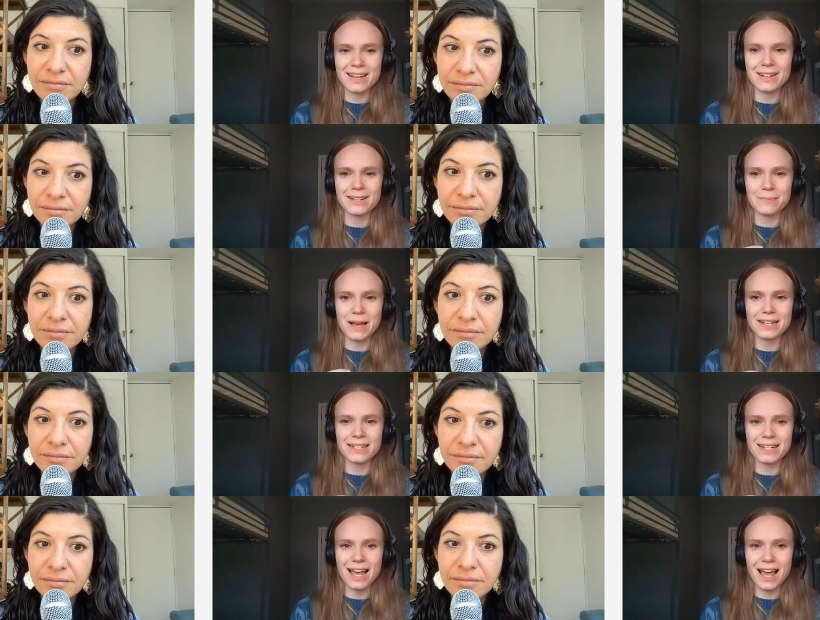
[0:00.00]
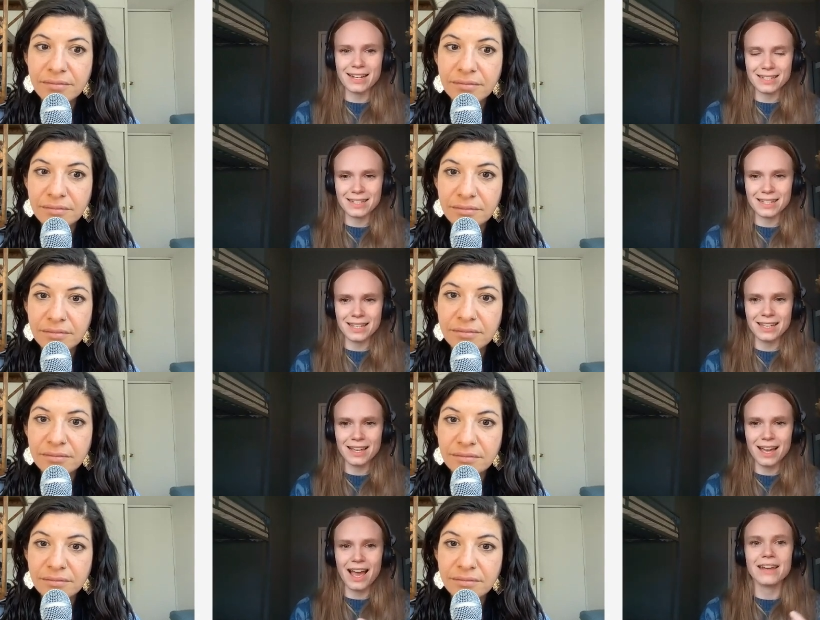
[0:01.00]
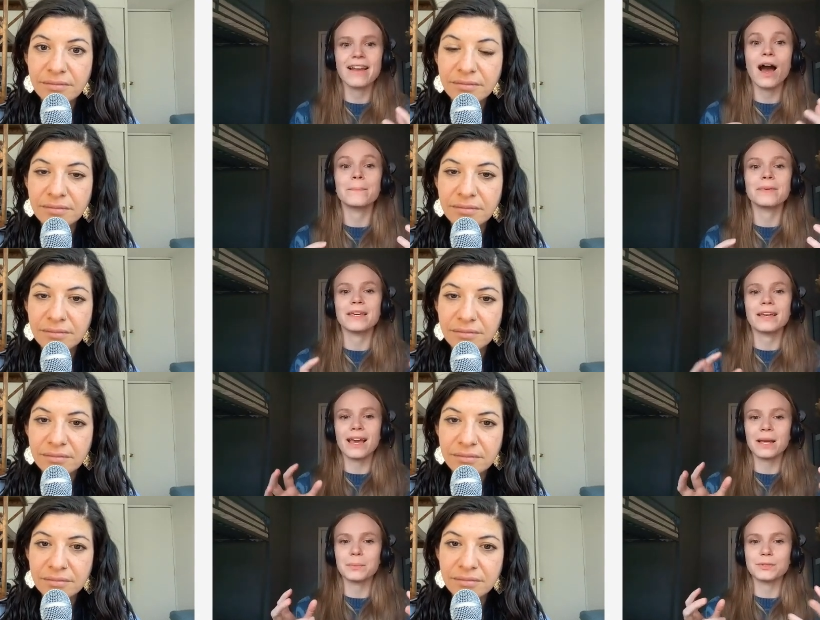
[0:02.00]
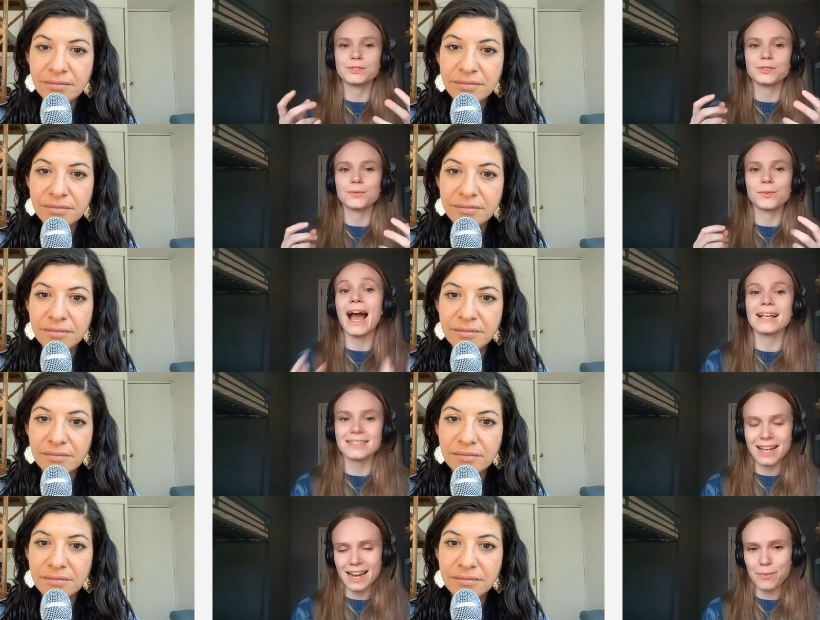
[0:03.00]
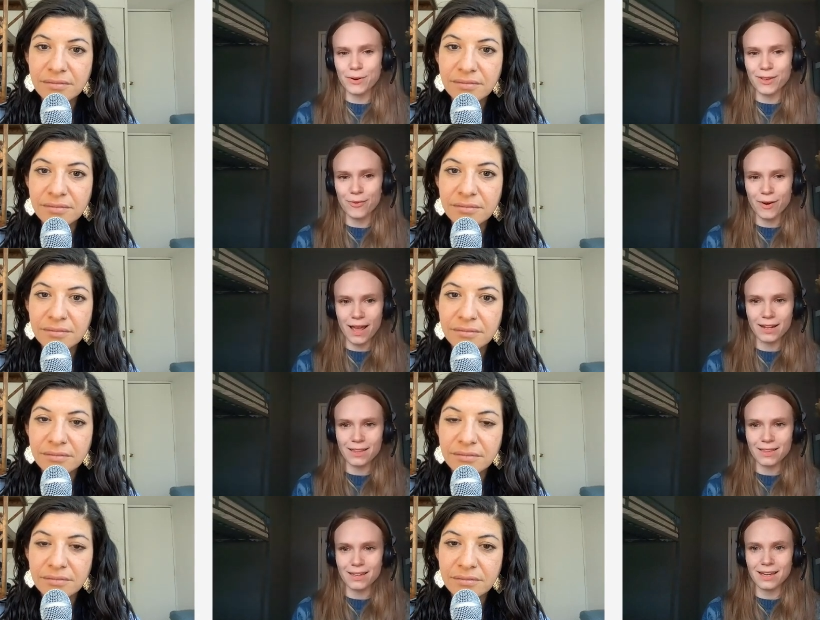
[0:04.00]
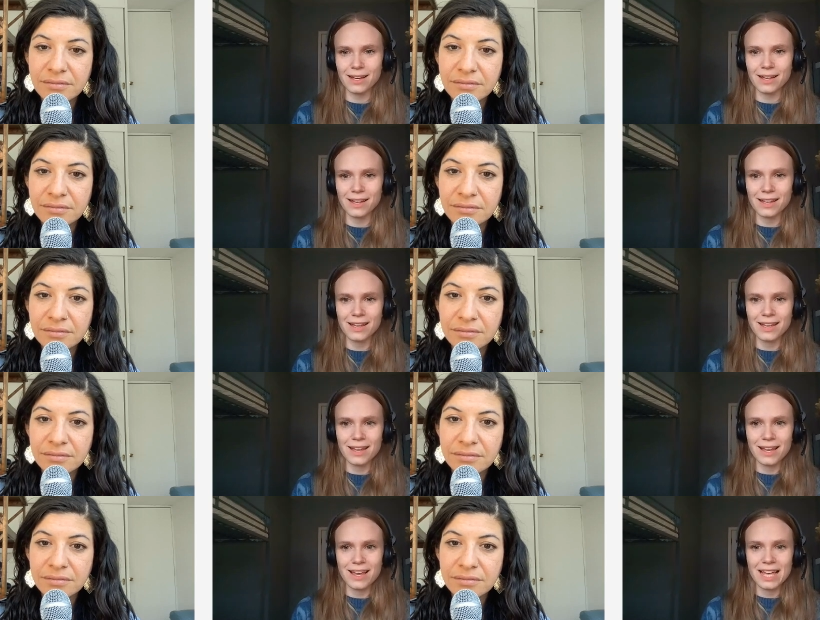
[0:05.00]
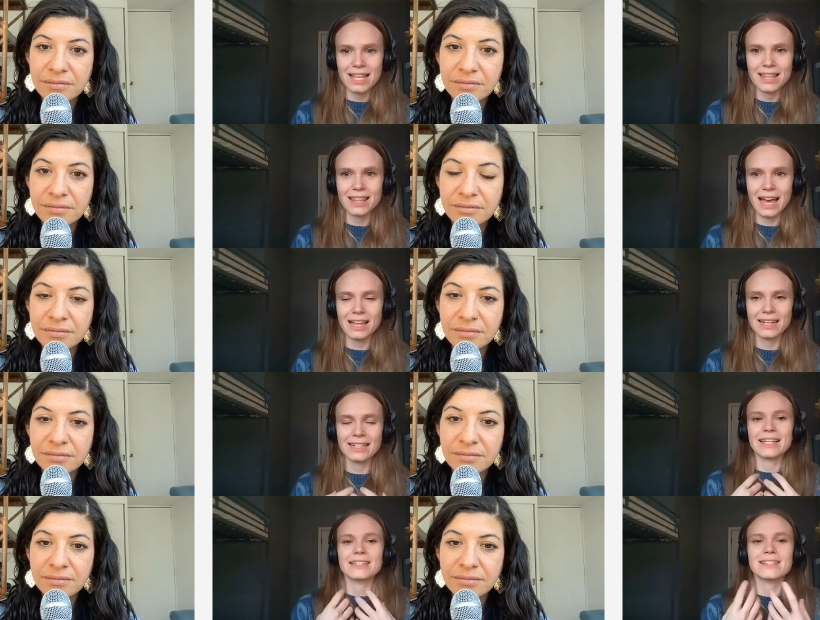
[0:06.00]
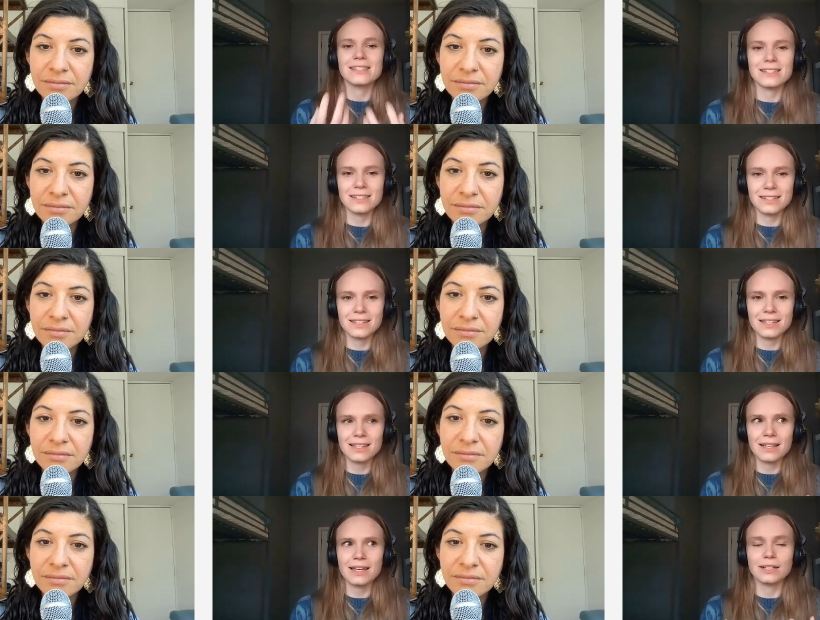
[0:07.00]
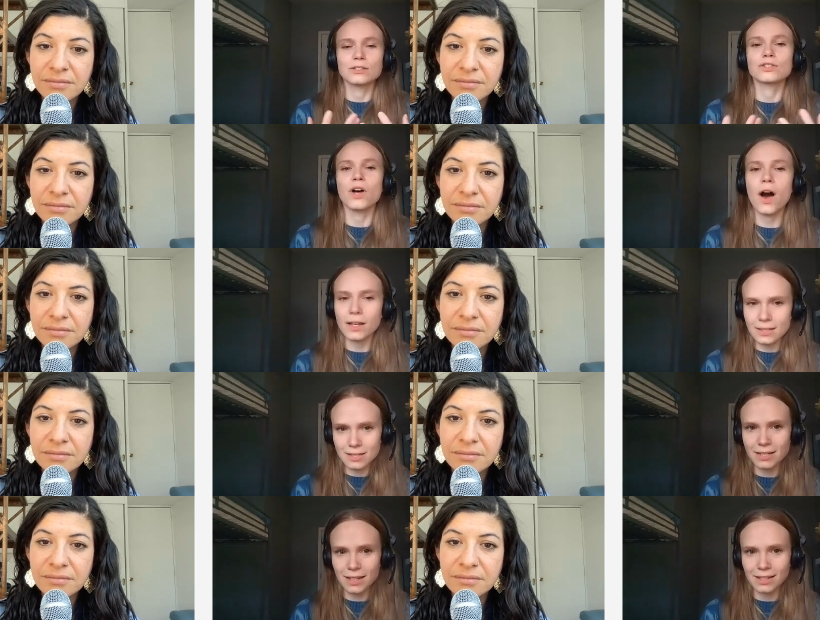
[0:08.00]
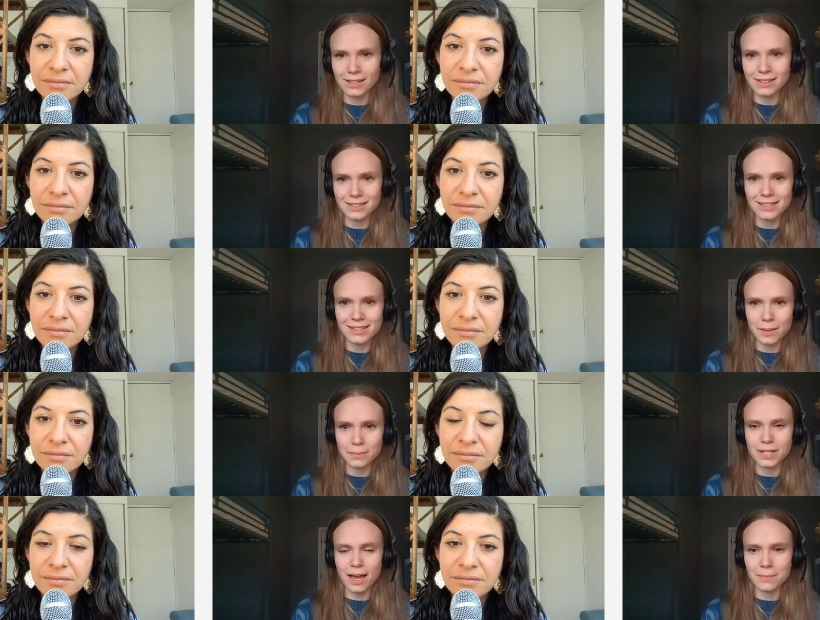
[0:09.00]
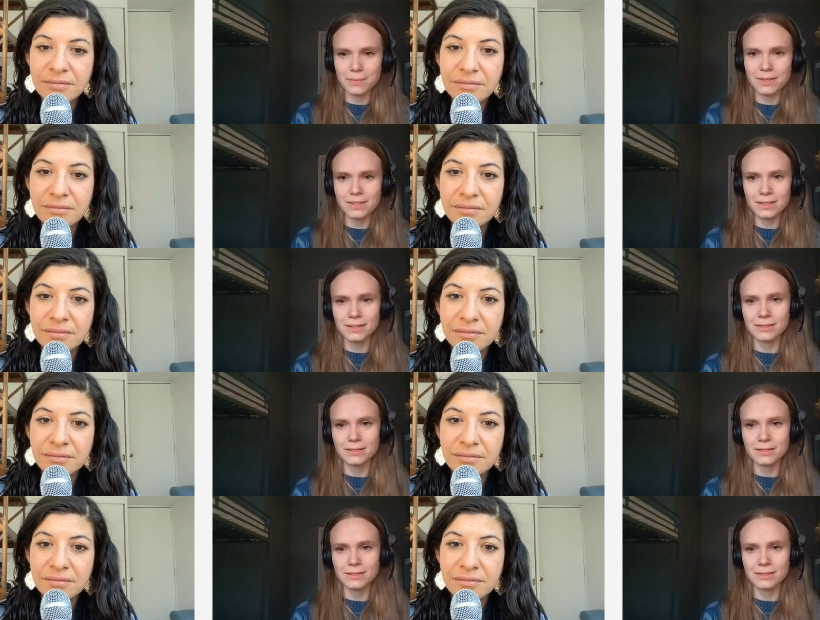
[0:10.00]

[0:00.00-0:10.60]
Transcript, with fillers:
Speaker 1: an independent entity and not being uh-huh. able to ask anybody for anything that it's exhausting sometimes.